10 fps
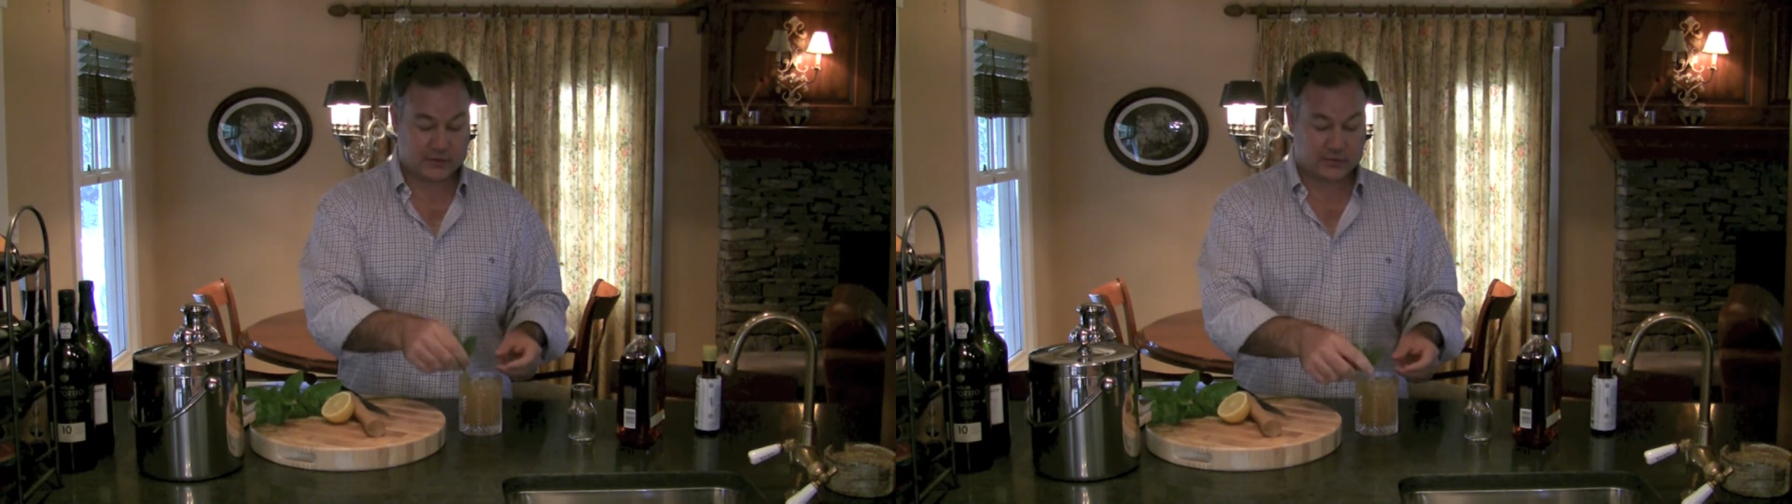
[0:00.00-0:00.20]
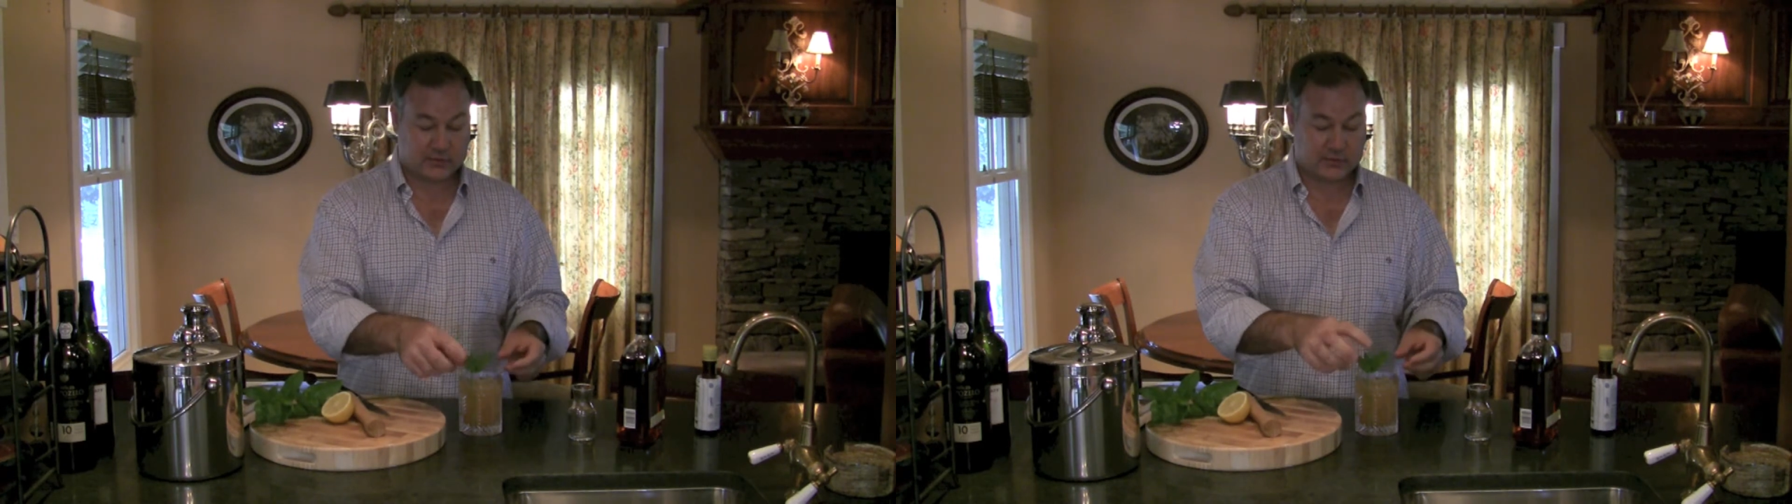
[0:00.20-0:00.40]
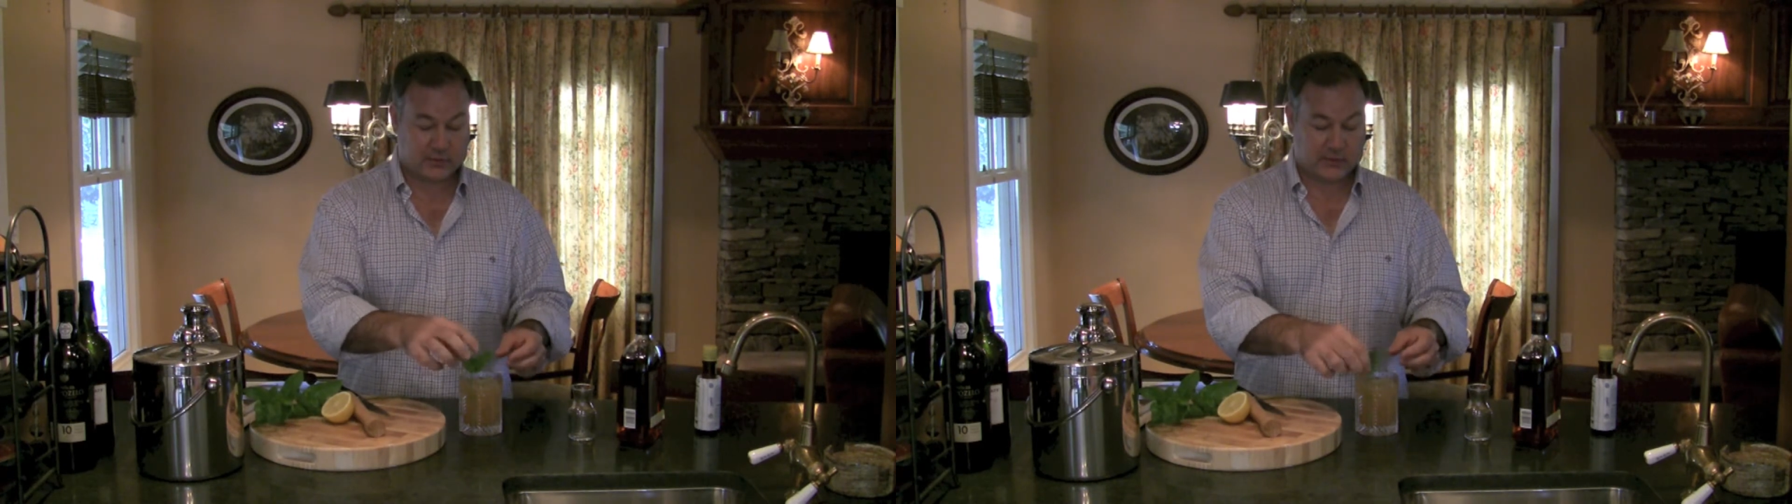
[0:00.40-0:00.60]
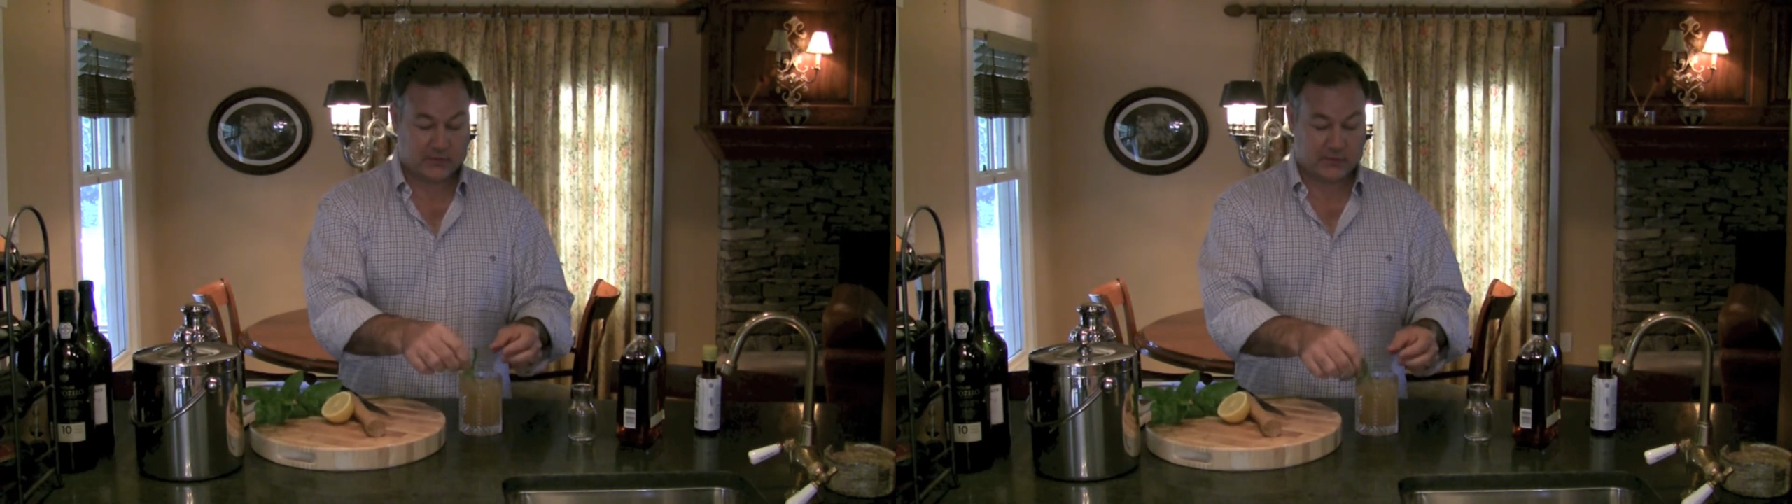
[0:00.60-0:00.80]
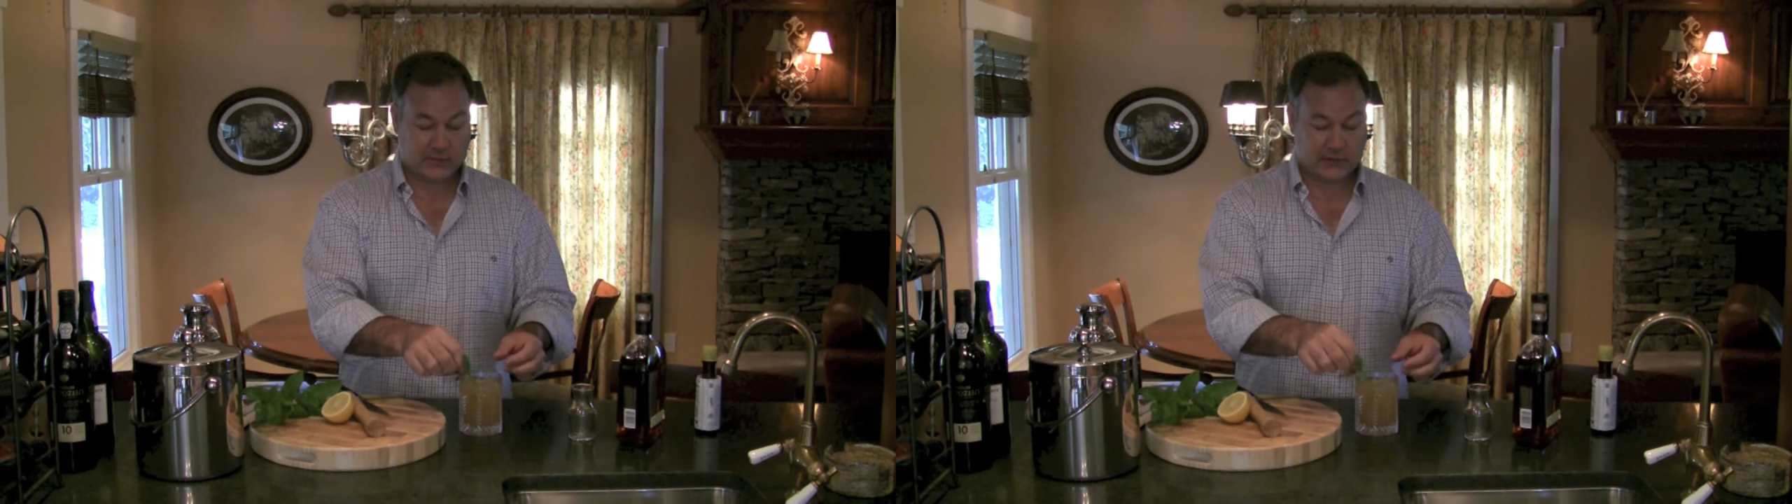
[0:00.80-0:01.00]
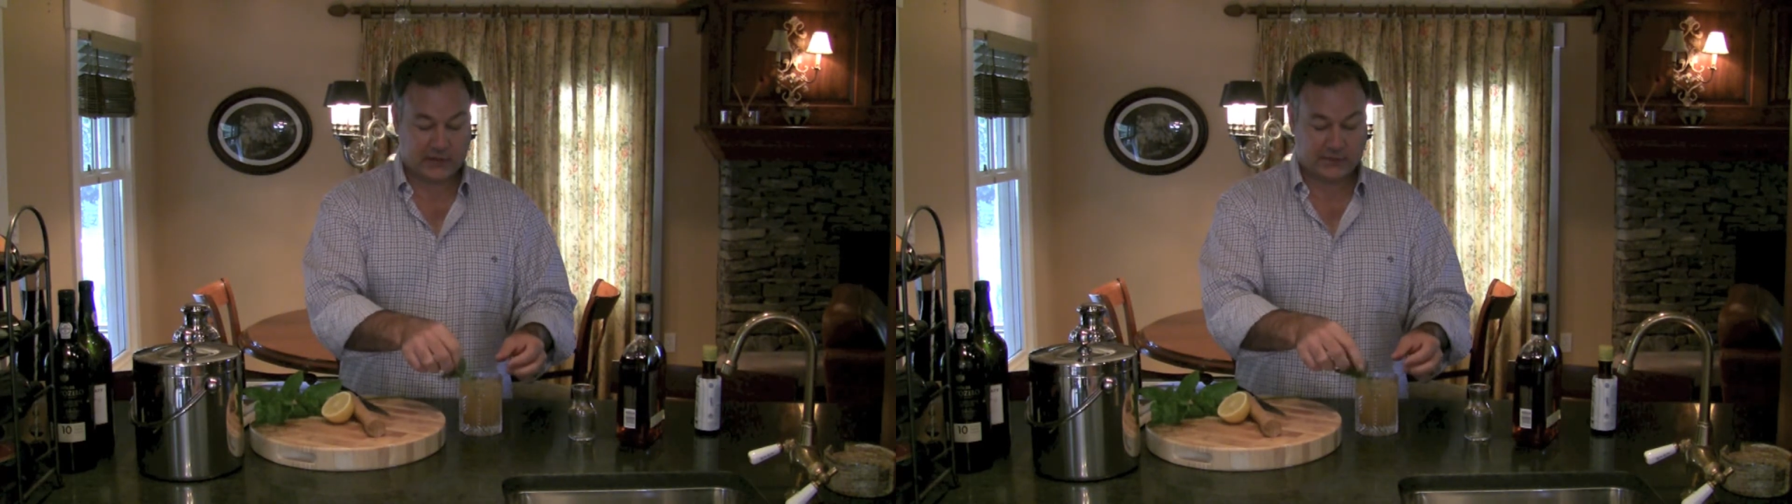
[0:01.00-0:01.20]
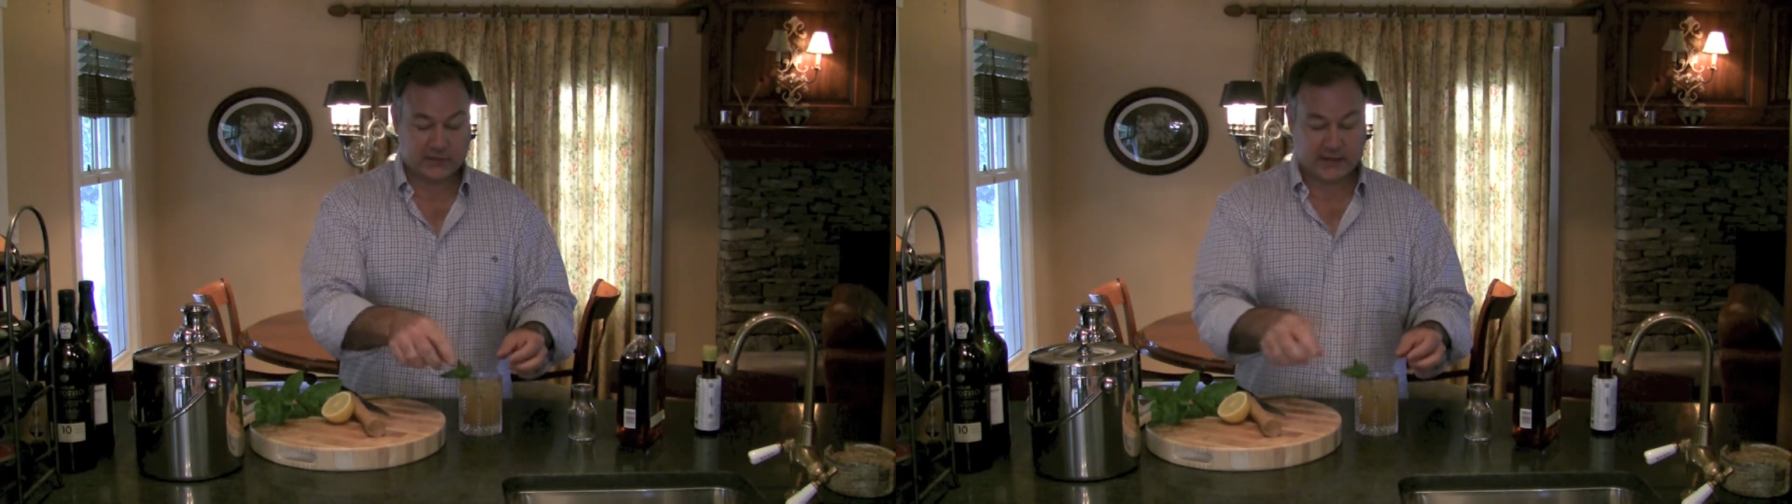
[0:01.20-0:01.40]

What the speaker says: A little mint leaf on